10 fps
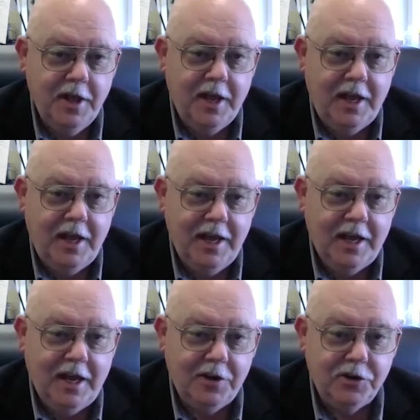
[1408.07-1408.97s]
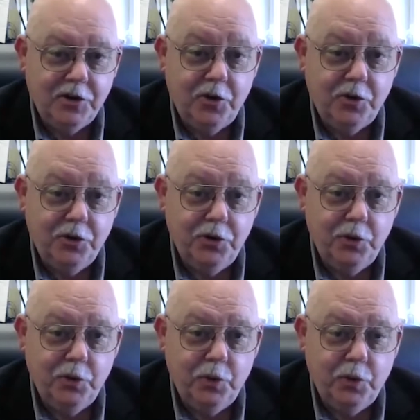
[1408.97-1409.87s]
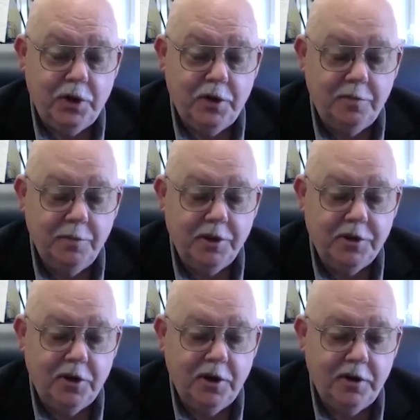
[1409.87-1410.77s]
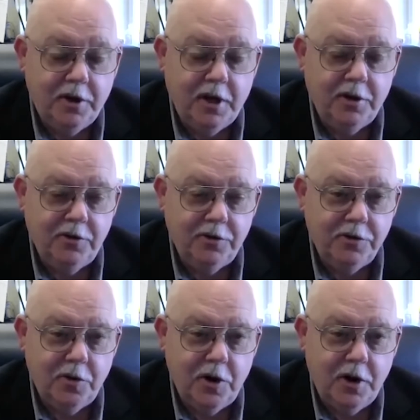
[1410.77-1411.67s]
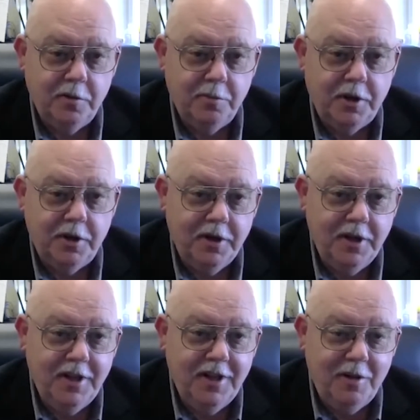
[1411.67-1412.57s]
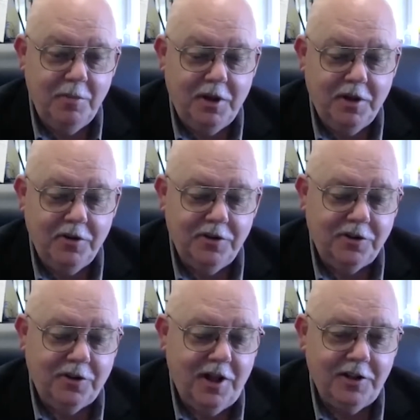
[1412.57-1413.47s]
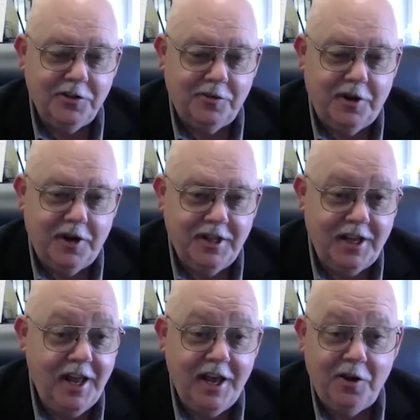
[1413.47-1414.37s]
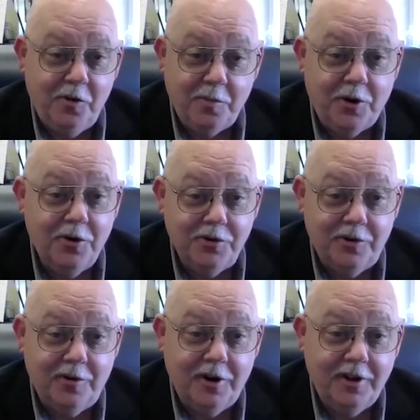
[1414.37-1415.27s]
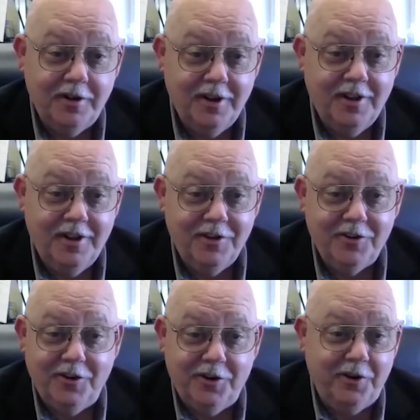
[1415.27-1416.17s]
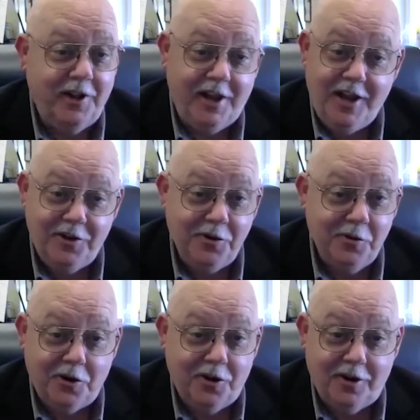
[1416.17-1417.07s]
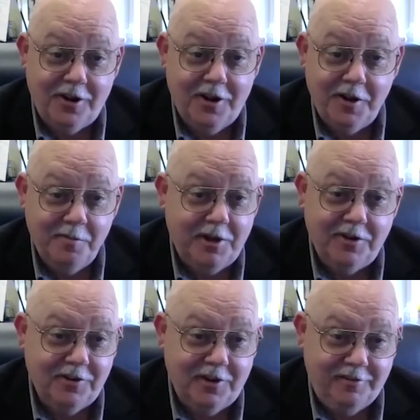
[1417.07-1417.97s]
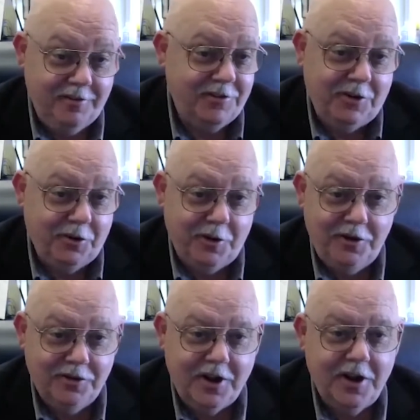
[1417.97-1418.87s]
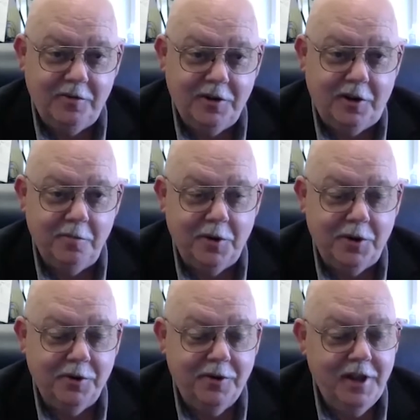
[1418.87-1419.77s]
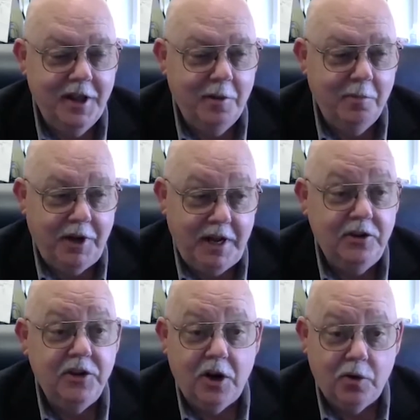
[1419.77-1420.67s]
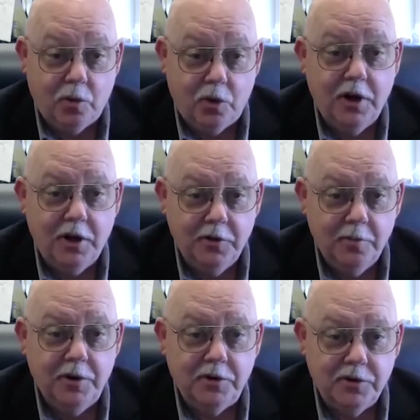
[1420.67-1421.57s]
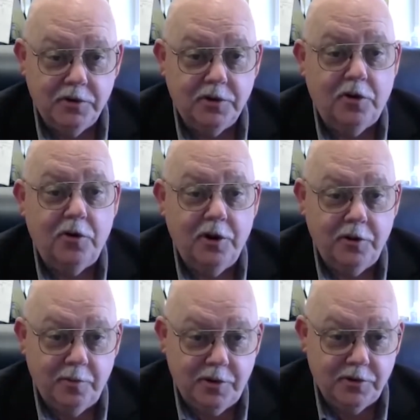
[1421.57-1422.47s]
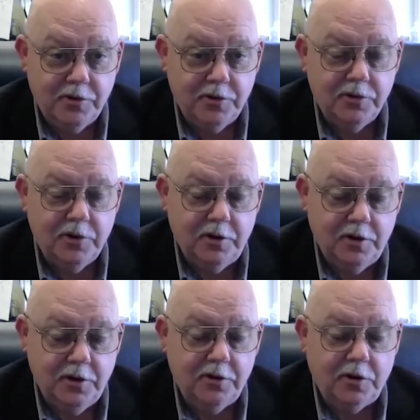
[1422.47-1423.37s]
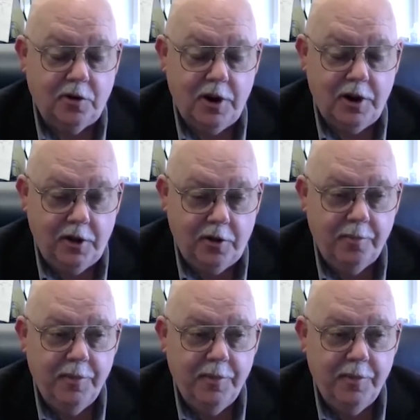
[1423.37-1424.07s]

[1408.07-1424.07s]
he has to go to military intelligence training, but because it's classified, they can't go in person, right? So, and they can't do it online so he's kind of in limbo. But he's here working in the business, learning the business, and that is a great help.